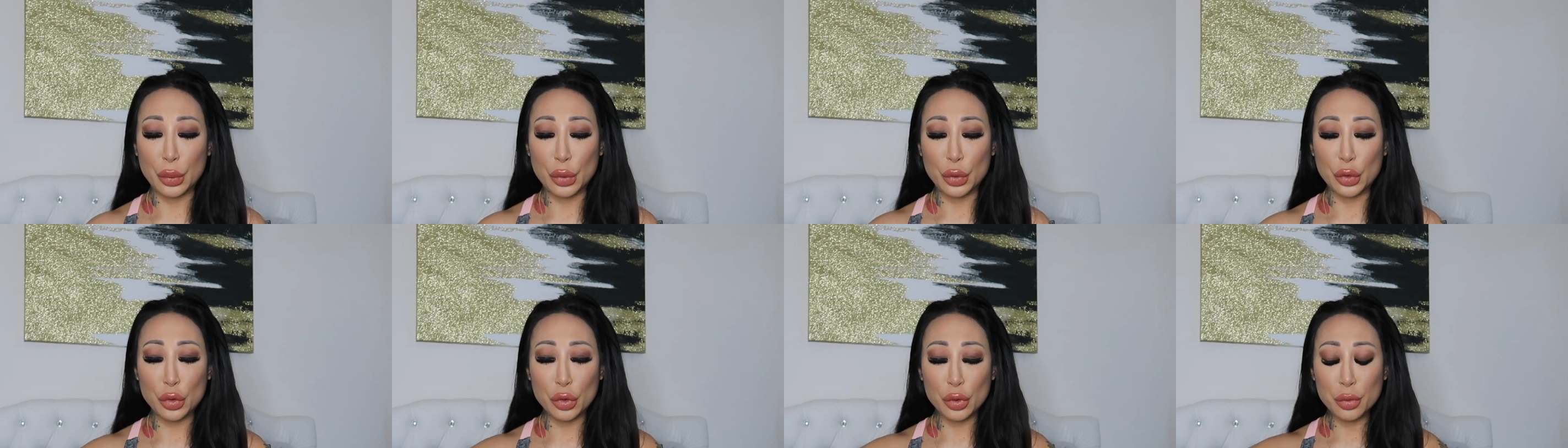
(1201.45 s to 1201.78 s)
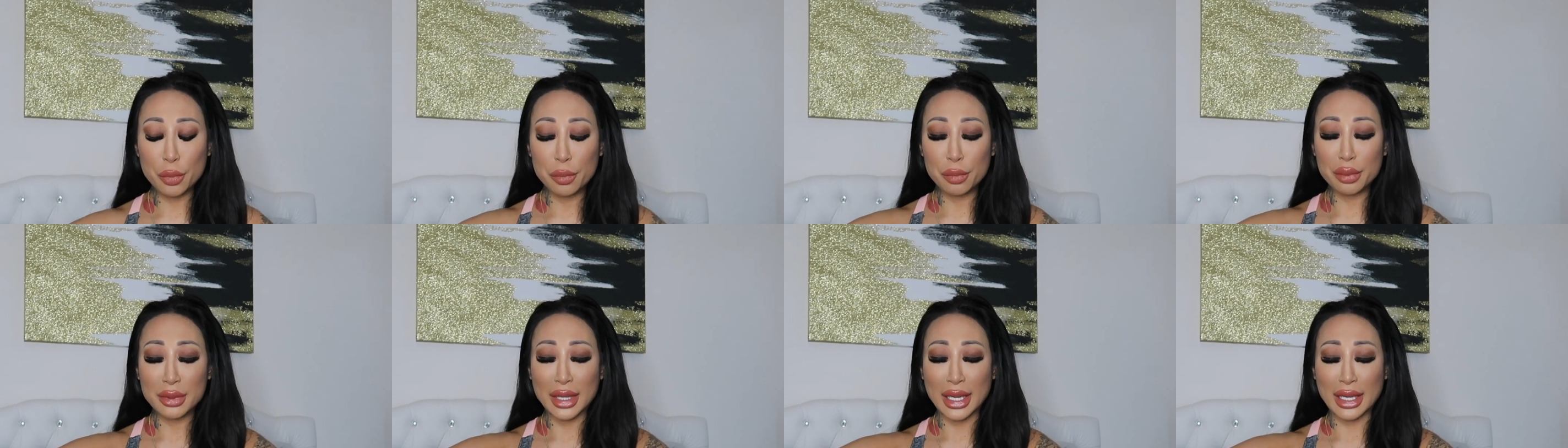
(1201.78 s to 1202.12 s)

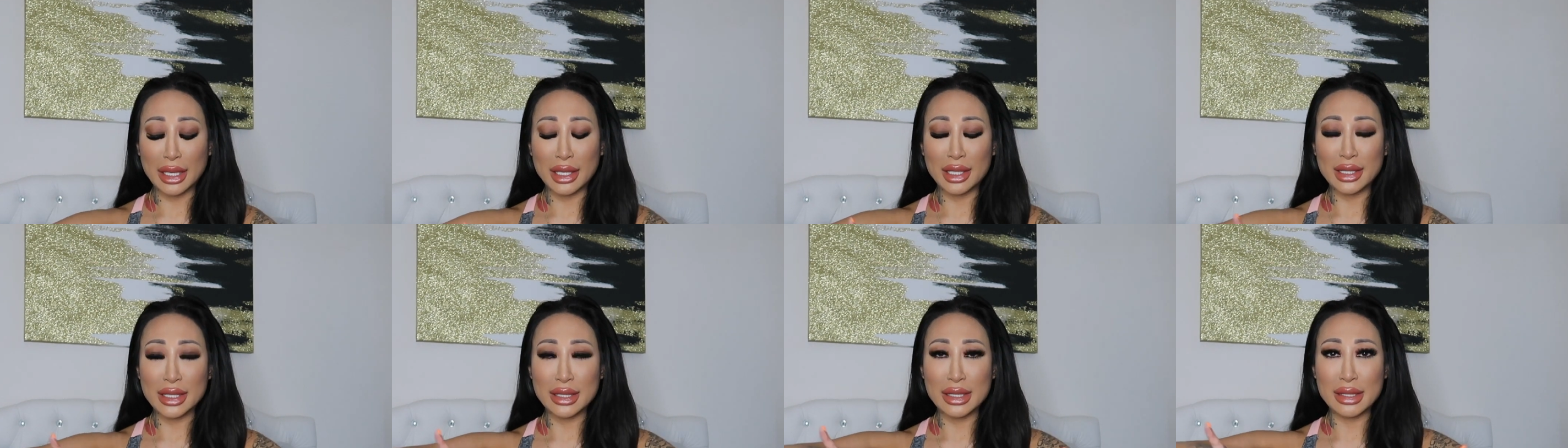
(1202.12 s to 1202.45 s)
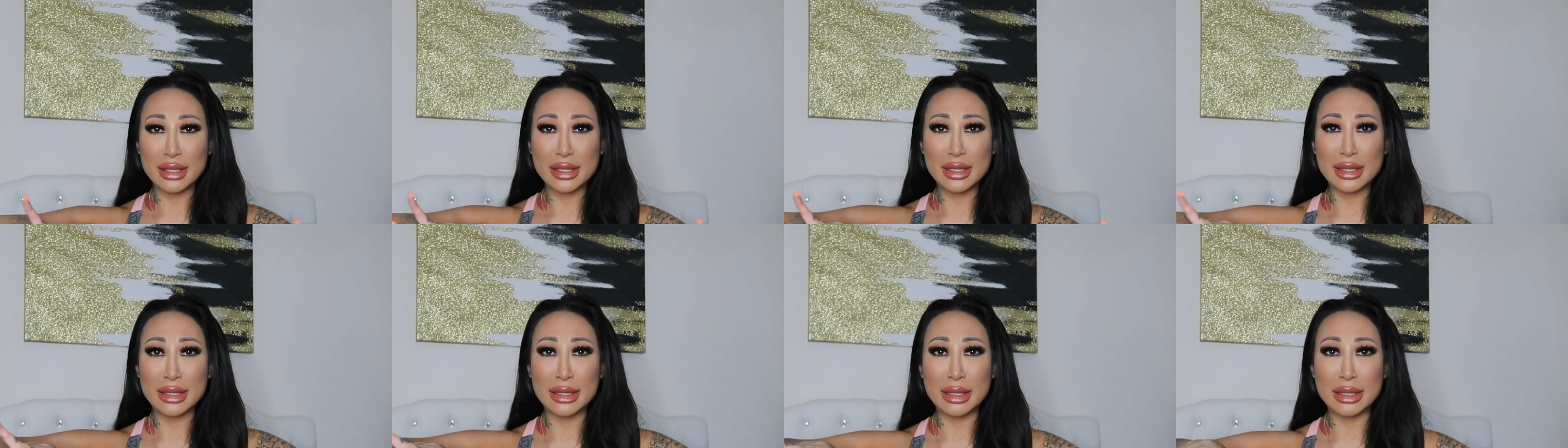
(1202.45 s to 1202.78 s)
poop like
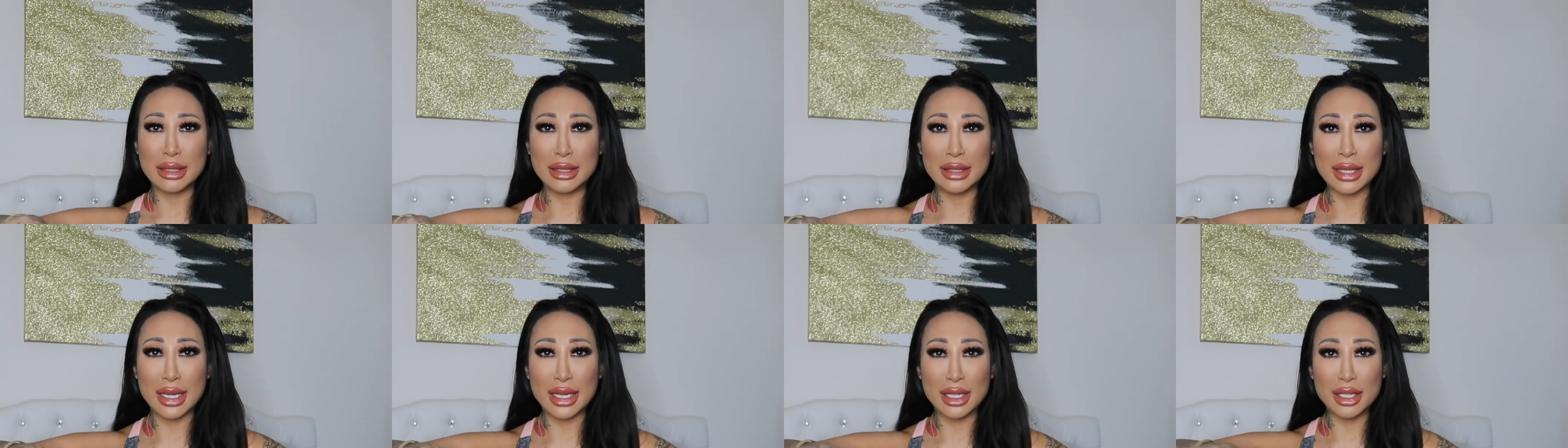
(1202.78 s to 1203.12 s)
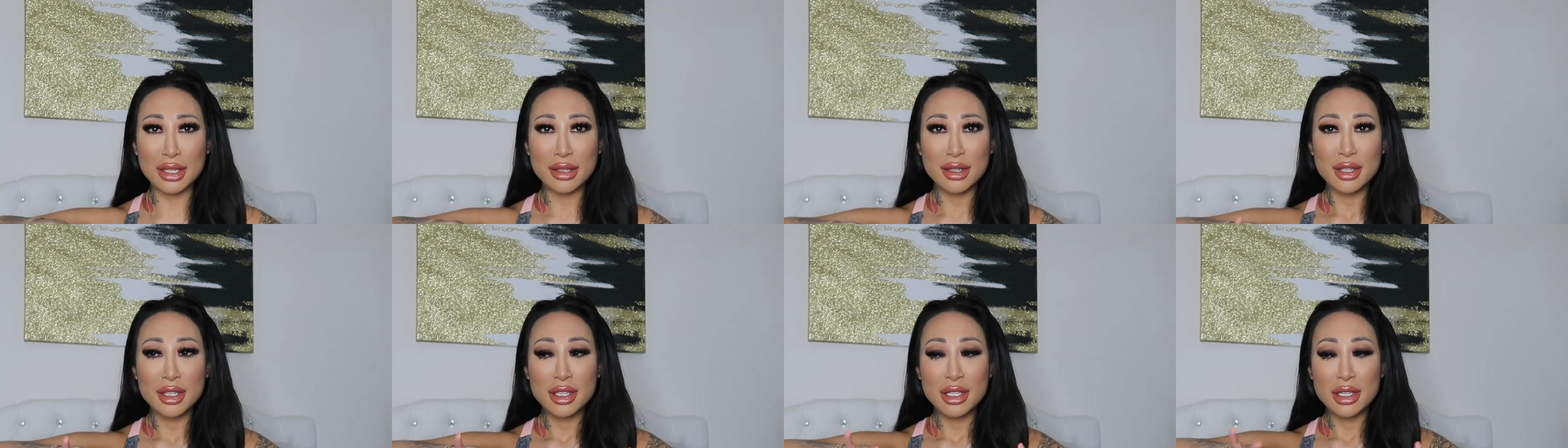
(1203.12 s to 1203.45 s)
still like
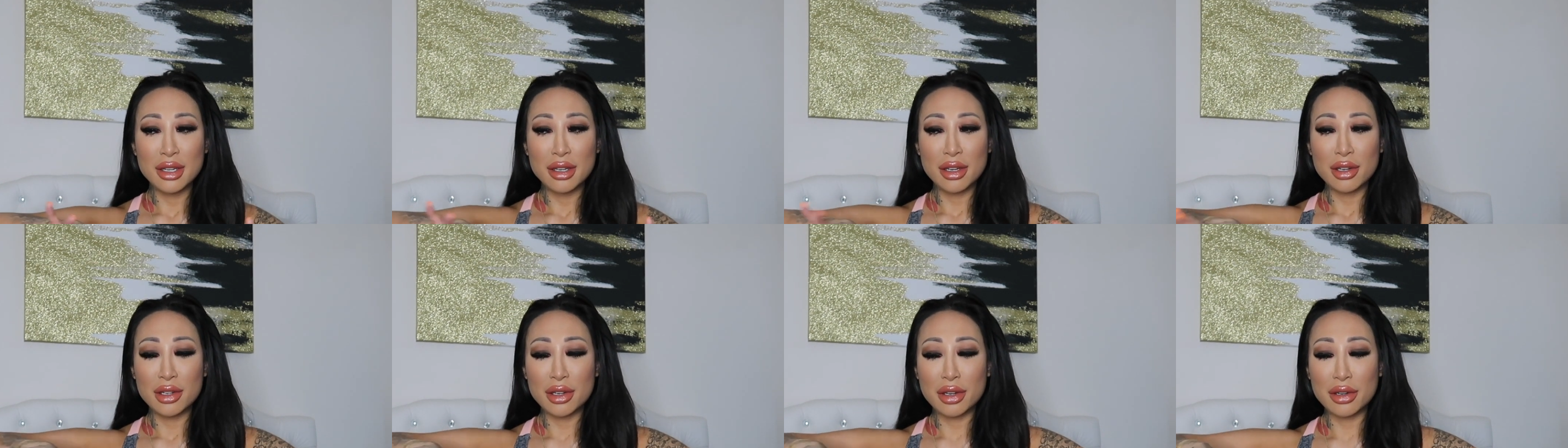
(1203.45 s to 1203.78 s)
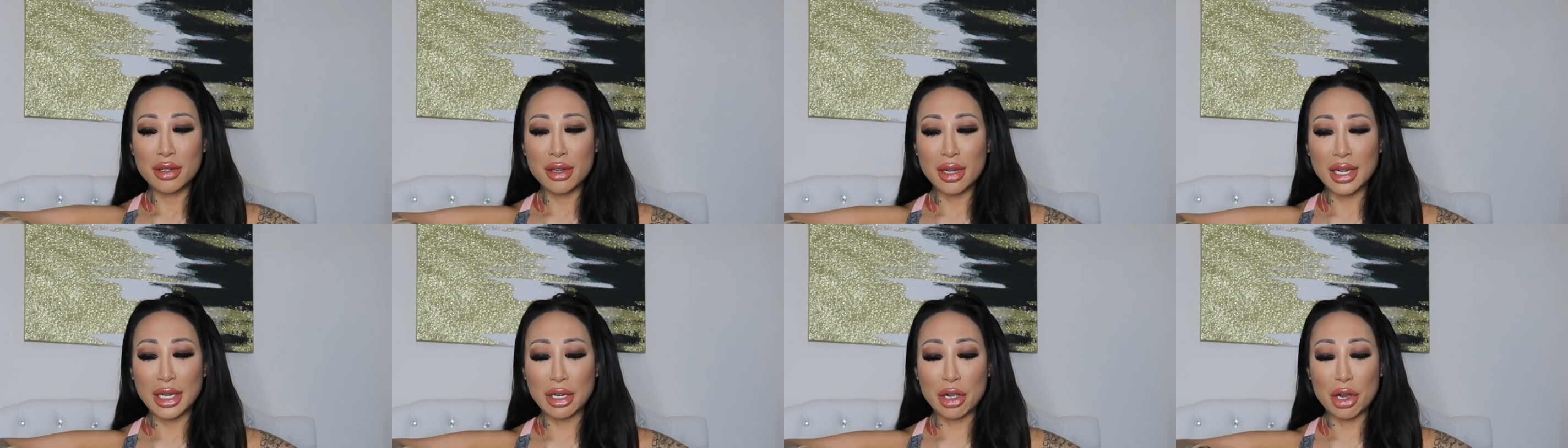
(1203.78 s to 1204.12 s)

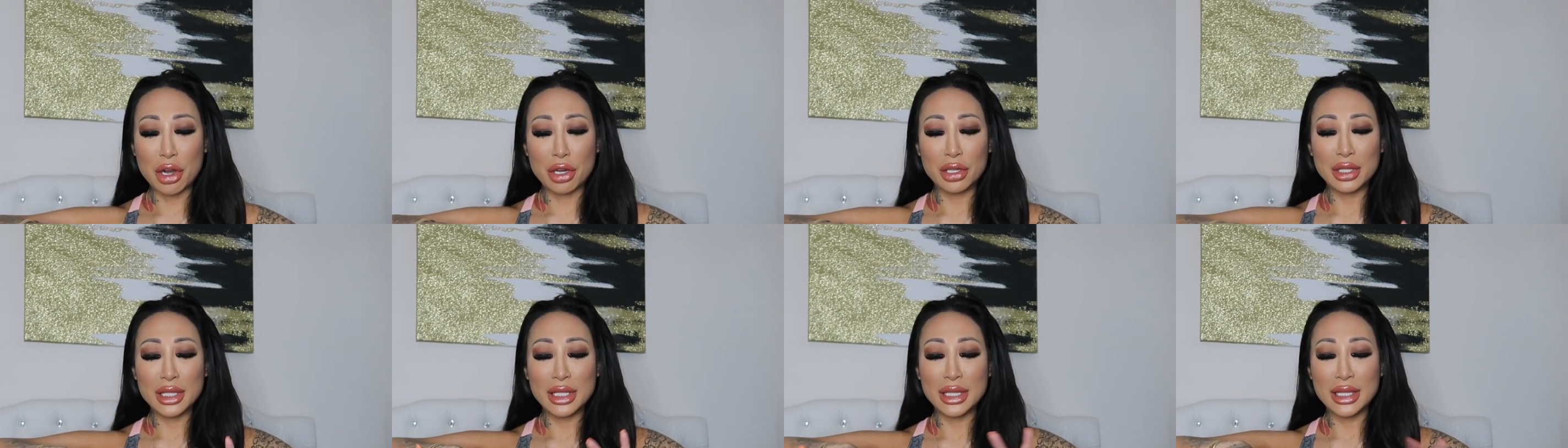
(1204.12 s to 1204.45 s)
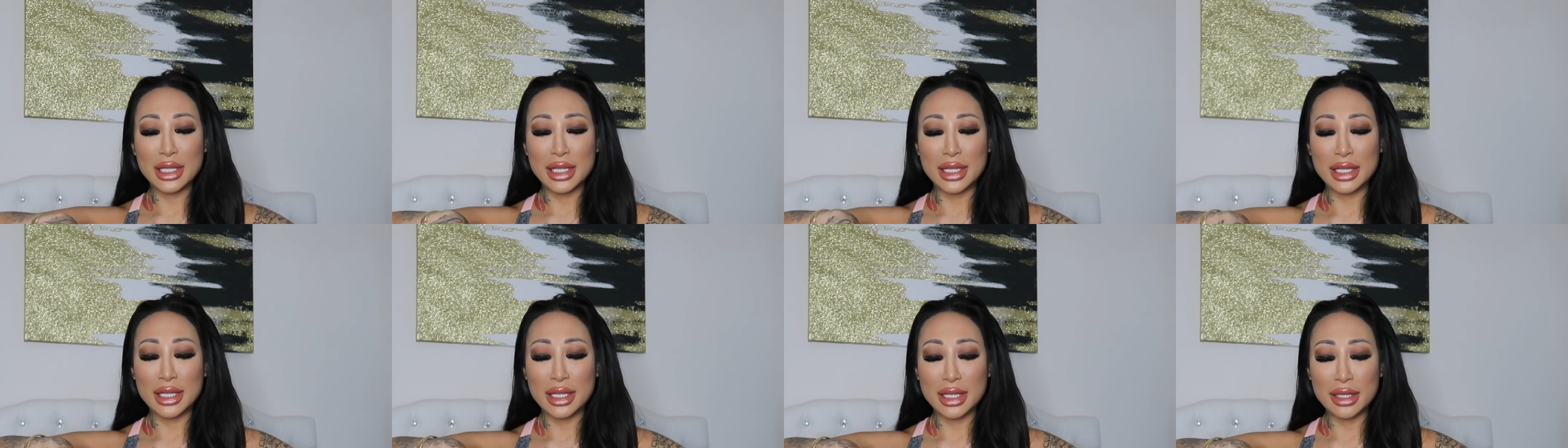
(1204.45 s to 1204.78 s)
all in
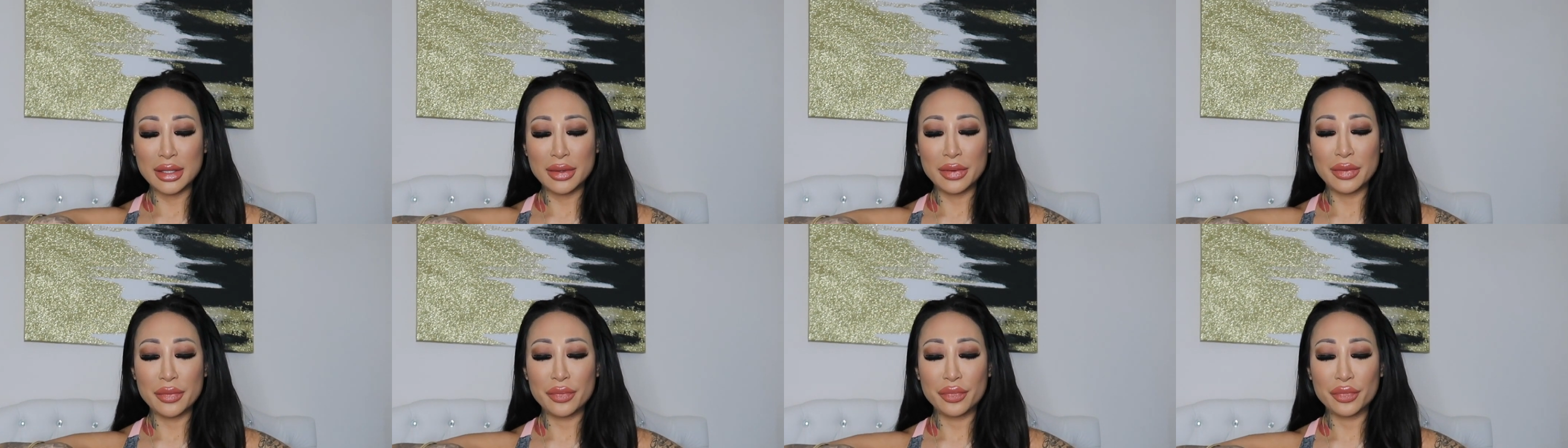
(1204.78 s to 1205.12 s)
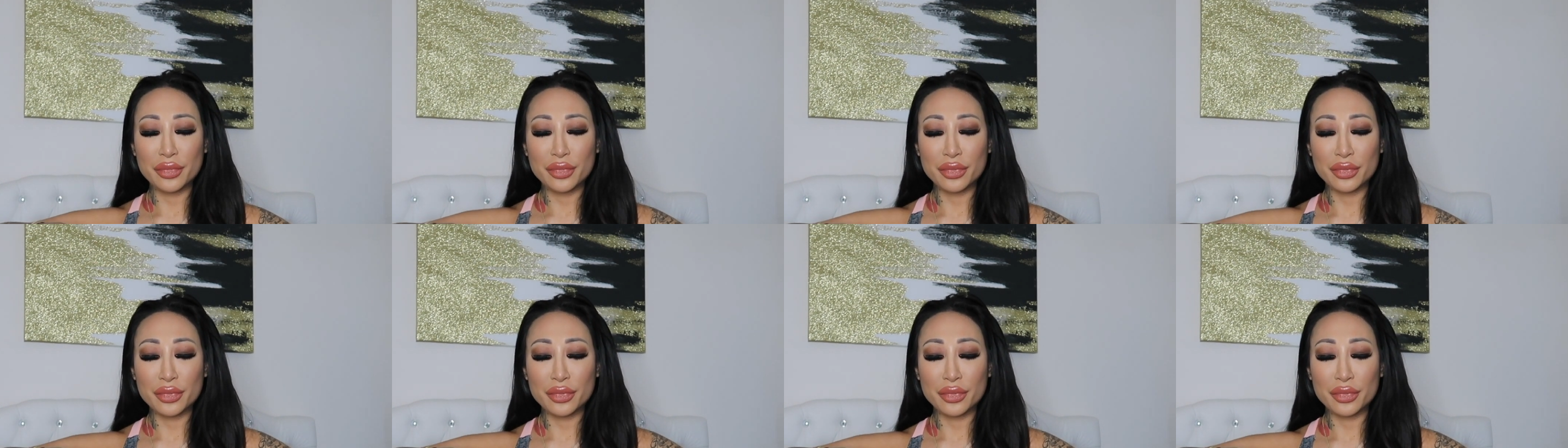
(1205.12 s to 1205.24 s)
the